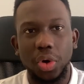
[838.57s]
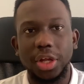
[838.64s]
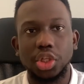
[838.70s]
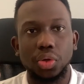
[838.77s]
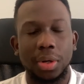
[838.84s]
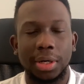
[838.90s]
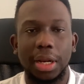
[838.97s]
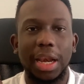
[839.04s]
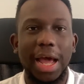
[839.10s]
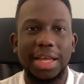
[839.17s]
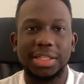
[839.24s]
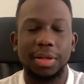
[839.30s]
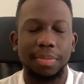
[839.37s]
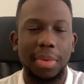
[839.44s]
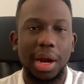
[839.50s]
to analyze
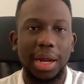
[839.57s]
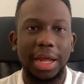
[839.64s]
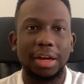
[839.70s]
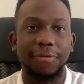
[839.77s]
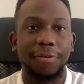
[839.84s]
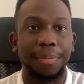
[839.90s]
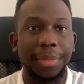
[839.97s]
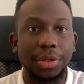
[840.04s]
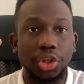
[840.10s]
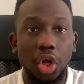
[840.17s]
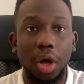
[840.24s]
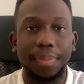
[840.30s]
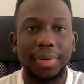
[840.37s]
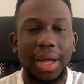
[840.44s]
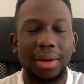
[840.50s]
the market from a
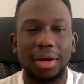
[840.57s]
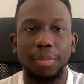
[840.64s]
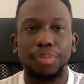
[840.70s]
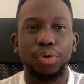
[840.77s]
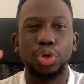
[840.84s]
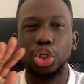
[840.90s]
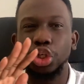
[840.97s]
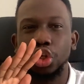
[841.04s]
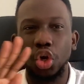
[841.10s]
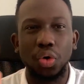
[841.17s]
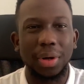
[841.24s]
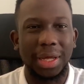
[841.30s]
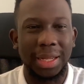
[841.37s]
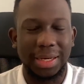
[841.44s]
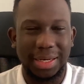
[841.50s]
top-down approach,
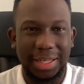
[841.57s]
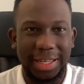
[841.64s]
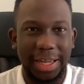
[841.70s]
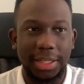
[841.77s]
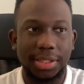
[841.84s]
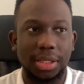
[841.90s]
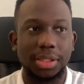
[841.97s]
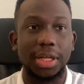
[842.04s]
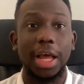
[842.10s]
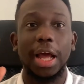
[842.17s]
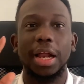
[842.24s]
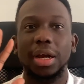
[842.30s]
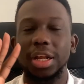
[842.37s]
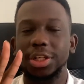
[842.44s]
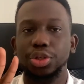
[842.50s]
no indicators.
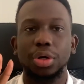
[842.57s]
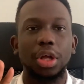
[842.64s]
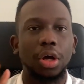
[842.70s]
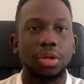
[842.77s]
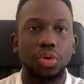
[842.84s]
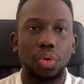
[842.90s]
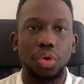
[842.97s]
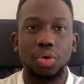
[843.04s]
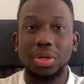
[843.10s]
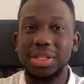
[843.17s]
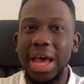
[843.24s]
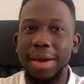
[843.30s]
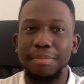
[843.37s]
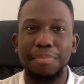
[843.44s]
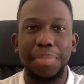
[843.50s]
Literally on the course,
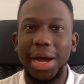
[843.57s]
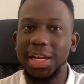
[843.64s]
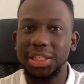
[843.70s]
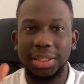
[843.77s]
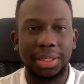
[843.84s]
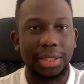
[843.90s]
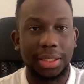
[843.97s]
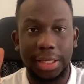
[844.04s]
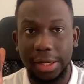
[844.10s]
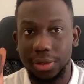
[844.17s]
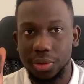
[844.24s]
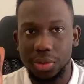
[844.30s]
I bash indicators